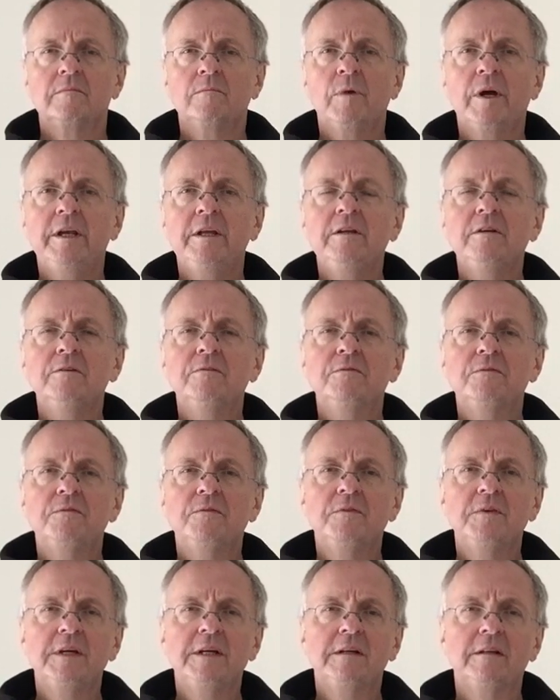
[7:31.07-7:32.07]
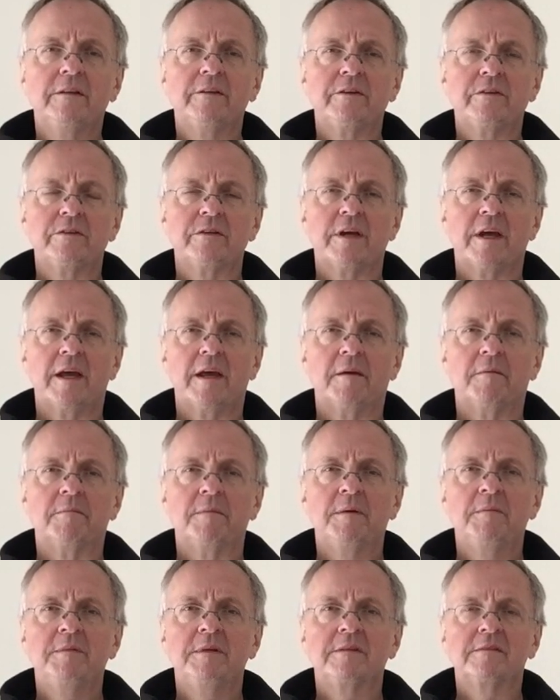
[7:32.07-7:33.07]
Where do you feel the shame?
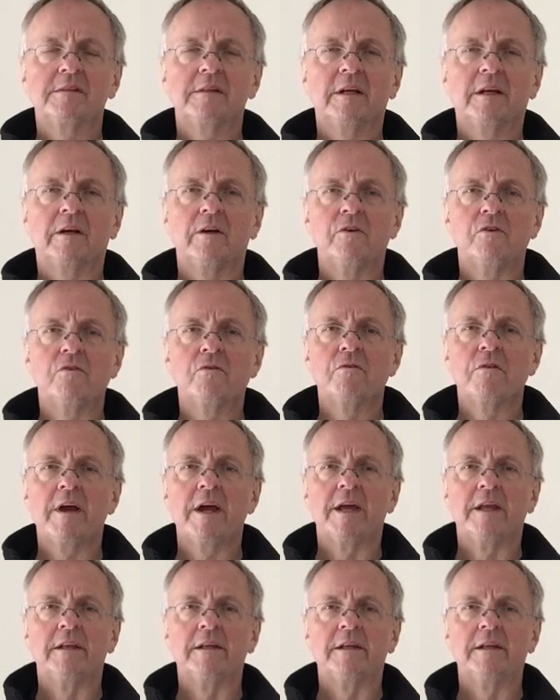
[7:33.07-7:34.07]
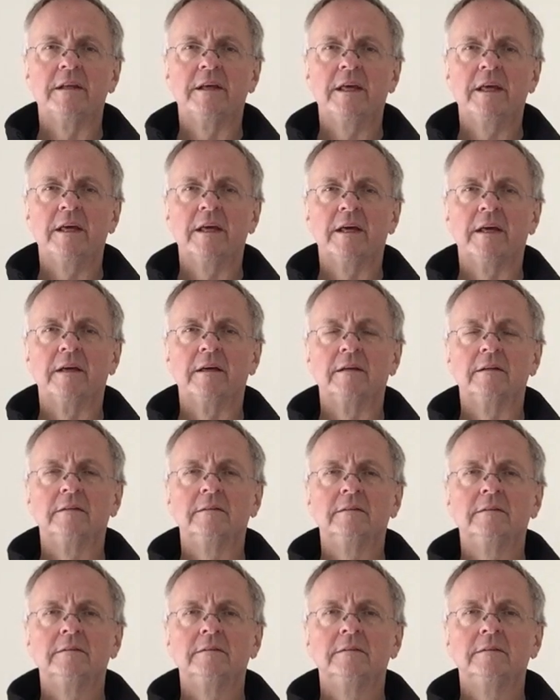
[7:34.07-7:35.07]
Maybe it's like a dread in here.
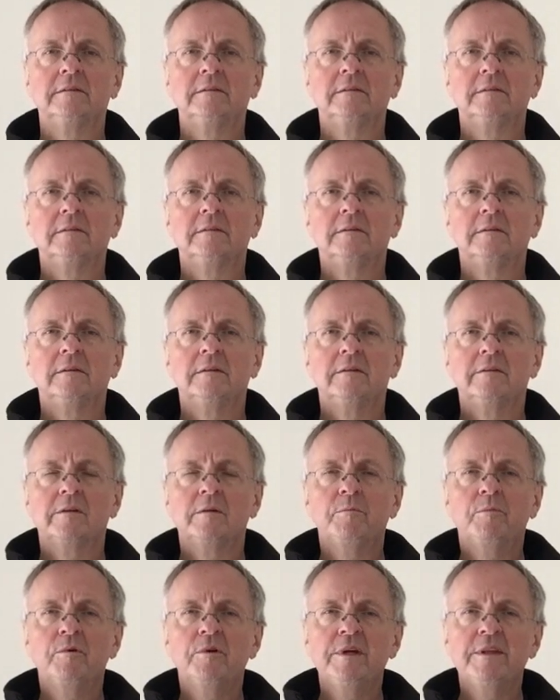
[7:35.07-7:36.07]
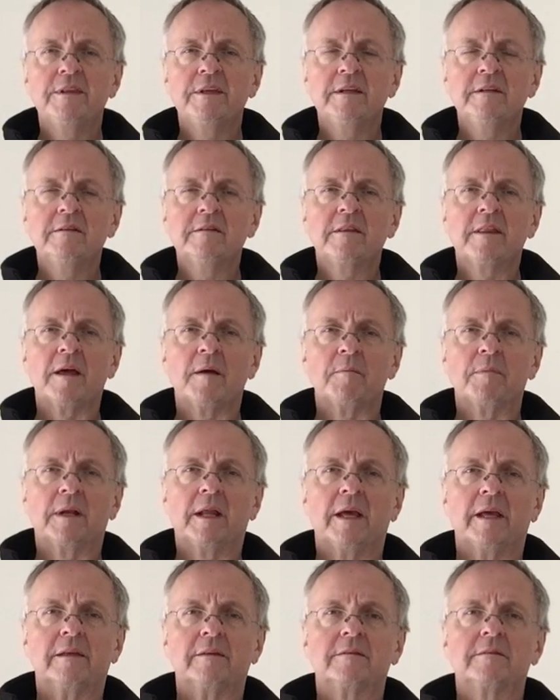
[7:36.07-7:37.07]
So breathe into that
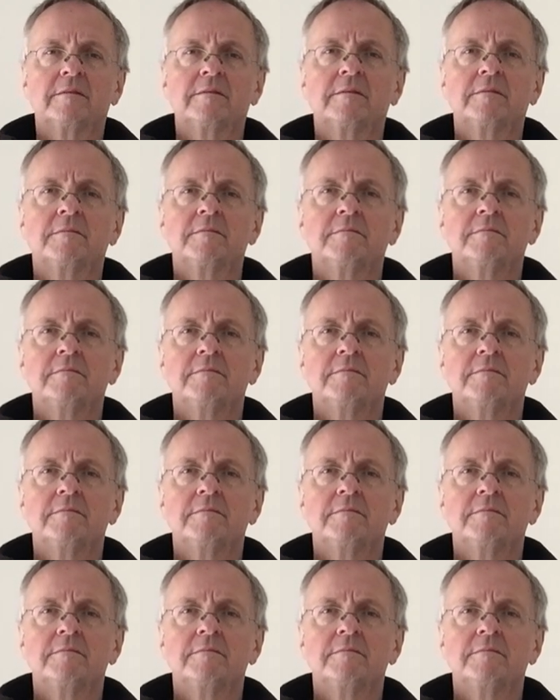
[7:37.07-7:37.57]
place.